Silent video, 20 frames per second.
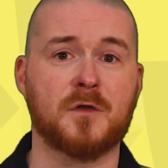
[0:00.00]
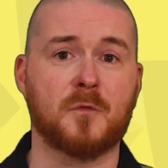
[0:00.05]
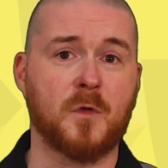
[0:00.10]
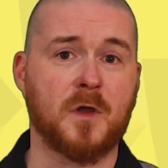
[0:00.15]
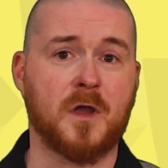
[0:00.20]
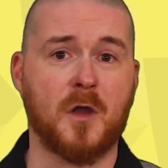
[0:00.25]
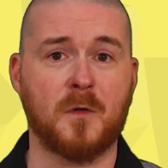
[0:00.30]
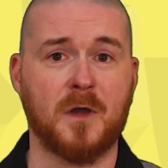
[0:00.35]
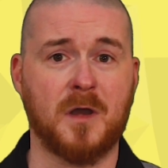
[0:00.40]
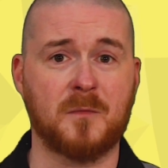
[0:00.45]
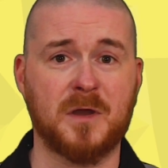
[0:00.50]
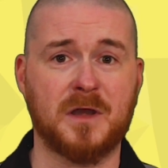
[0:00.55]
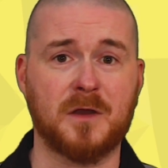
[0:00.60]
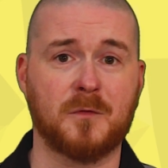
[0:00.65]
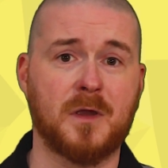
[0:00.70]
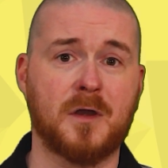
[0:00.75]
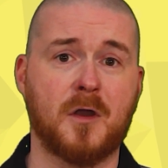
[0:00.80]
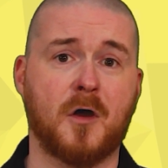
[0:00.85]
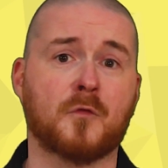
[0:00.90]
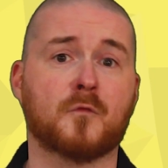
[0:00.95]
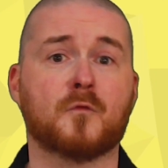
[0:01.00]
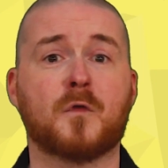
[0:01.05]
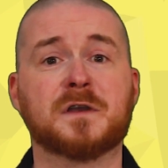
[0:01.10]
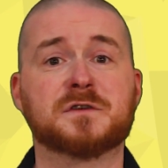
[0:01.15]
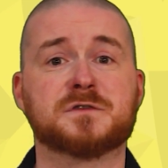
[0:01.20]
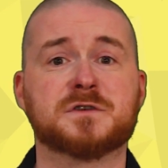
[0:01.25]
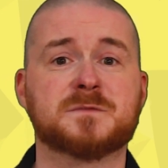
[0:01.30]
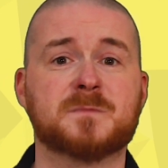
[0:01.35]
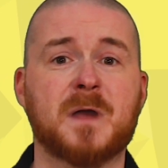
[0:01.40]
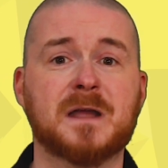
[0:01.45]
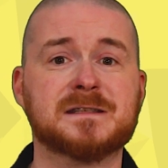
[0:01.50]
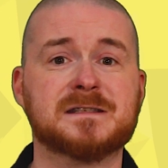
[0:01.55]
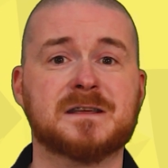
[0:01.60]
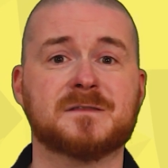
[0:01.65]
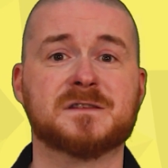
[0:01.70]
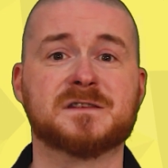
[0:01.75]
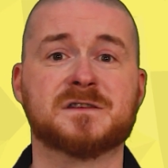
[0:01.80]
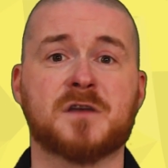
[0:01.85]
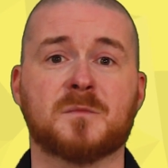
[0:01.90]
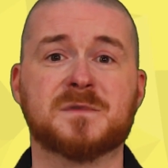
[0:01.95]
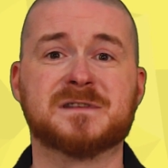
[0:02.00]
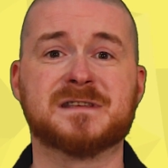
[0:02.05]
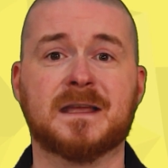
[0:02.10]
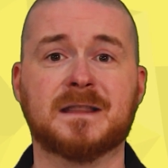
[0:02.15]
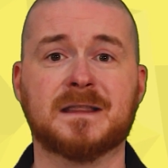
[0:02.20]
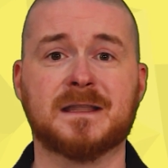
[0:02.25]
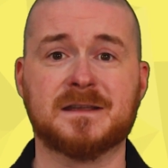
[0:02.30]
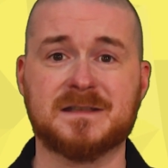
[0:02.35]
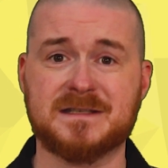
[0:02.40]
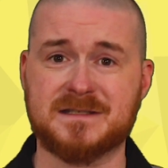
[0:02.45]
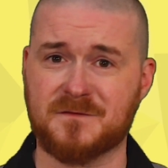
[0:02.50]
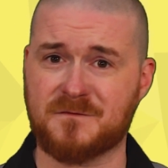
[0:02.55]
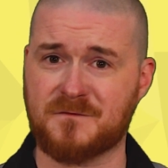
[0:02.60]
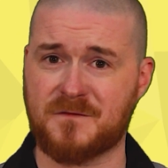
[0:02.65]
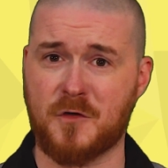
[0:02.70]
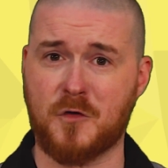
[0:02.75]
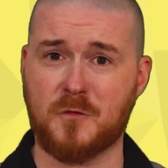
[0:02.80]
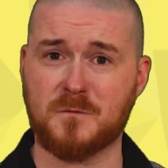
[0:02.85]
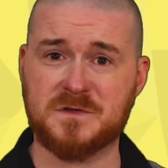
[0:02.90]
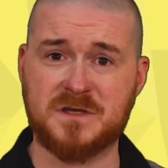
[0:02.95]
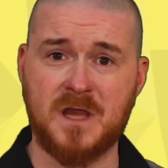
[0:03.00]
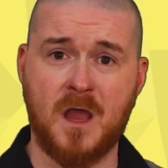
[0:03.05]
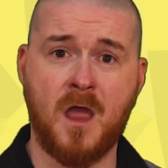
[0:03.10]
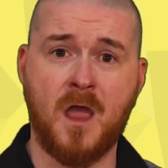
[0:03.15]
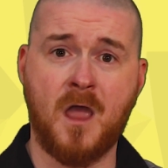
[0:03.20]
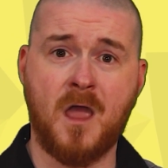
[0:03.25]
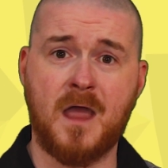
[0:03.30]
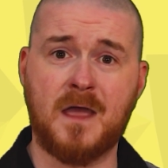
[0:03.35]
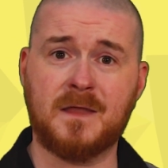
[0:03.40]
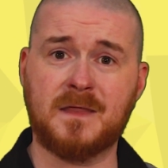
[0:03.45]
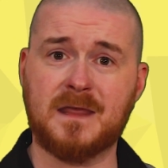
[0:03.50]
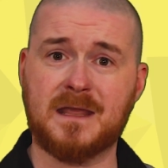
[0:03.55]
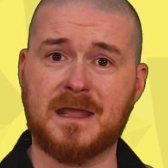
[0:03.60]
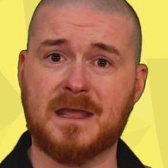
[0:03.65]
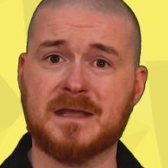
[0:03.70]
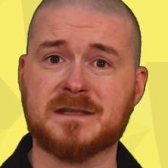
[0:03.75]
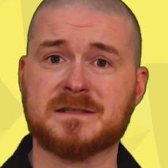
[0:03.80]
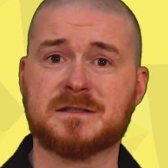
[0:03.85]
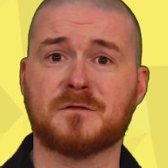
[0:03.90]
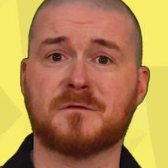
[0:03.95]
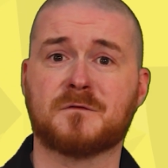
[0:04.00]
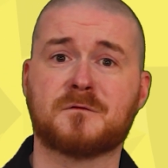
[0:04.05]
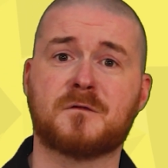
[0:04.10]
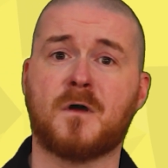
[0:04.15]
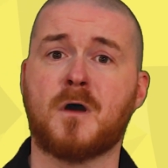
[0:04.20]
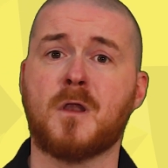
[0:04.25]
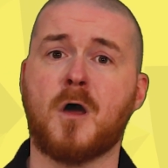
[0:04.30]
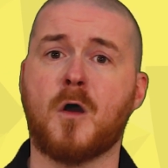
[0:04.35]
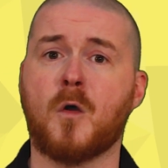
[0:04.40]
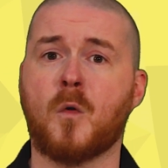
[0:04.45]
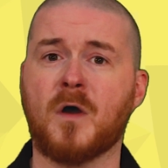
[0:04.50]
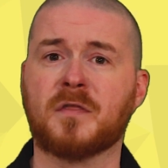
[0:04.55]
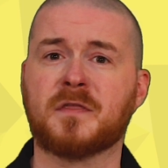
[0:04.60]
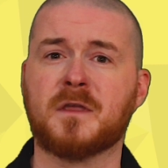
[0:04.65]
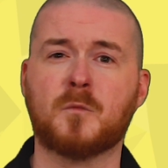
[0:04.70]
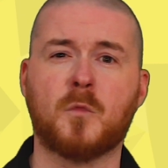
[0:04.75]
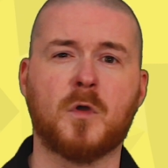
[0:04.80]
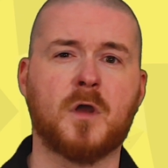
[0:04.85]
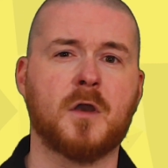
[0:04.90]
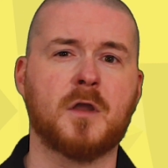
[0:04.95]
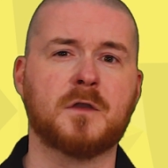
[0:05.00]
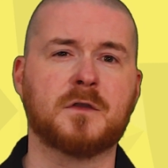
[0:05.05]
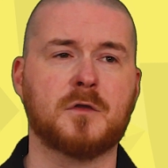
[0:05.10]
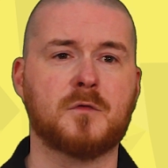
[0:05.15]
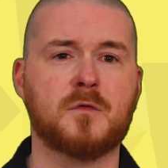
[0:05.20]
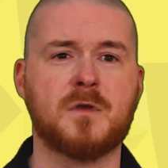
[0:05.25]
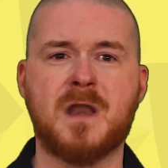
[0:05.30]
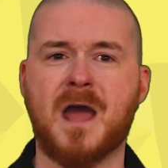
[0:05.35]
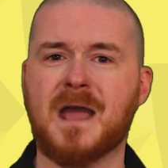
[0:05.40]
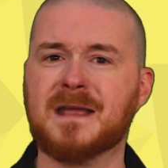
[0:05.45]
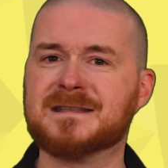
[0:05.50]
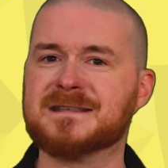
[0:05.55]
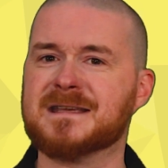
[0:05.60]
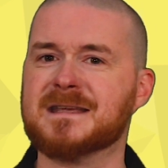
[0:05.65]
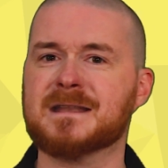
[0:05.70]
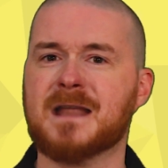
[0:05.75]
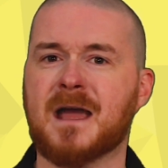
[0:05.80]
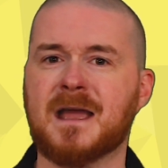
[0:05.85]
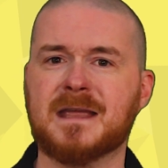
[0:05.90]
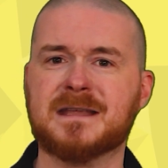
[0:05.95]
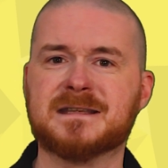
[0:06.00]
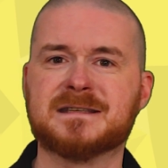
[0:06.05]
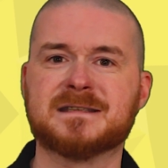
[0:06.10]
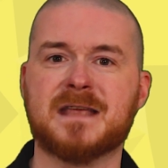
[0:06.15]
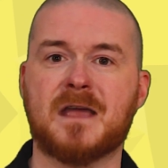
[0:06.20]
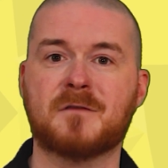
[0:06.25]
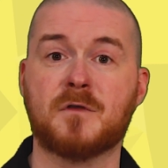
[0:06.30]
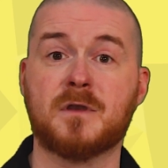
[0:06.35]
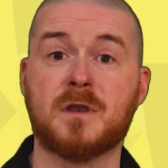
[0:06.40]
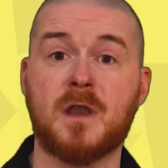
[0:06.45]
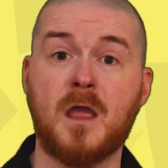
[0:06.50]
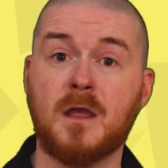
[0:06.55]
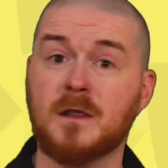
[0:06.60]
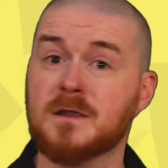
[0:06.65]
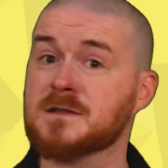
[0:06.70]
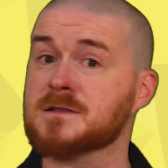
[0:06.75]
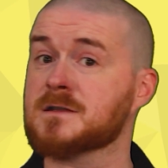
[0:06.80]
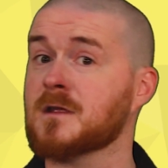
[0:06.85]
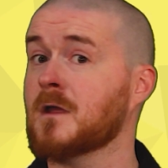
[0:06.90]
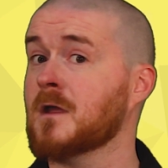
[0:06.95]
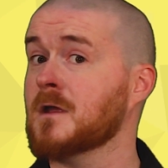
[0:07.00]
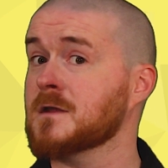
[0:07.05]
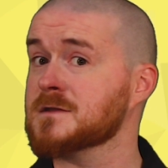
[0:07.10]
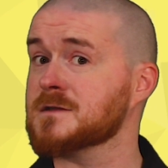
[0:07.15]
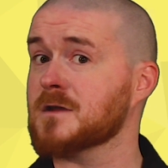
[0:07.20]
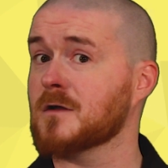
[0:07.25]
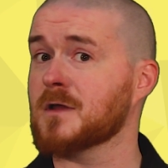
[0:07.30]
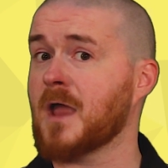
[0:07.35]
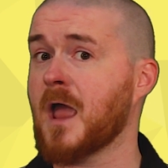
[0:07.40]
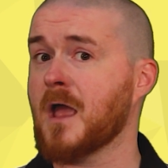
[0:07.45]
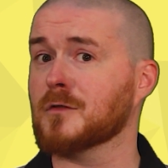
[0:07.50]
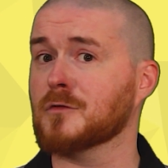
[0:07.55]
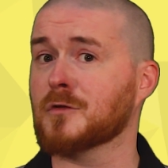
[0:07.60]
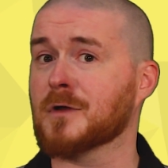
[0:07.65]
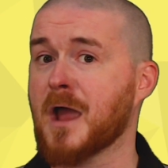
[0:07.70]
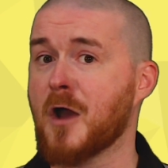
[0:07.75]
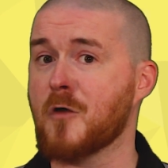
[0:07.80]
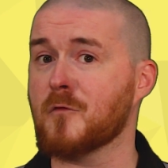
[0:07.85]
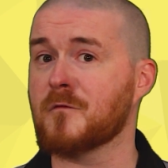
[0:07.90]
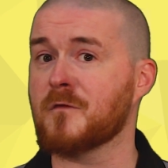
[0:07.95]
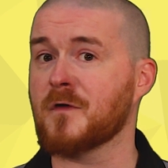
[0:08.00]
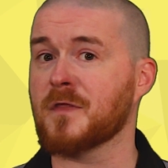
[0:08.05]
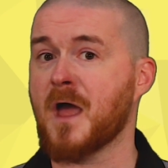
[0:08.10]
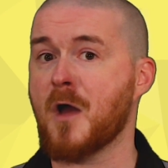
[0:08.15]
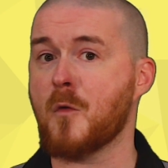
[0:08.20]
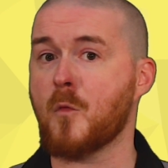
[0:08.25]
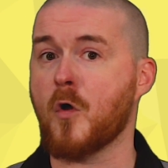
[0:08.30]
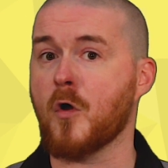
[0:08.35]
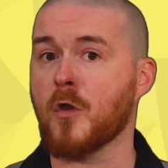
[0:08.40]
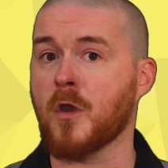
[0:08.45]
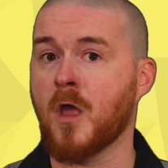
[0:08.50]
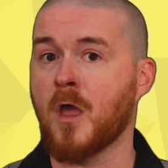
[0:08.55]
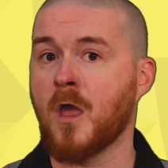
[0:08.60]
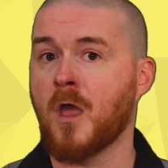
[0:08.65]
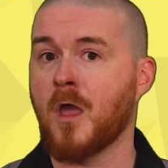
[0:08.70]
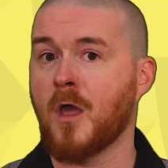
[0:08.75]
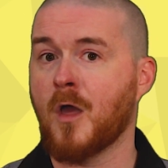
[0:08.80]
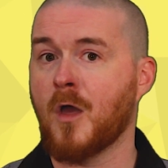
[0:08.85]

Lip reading: that we're going to be doing on retrospective top 10 lists of films in the years that follow. I think we're going to do 1997 next, so yeah, look out for that one.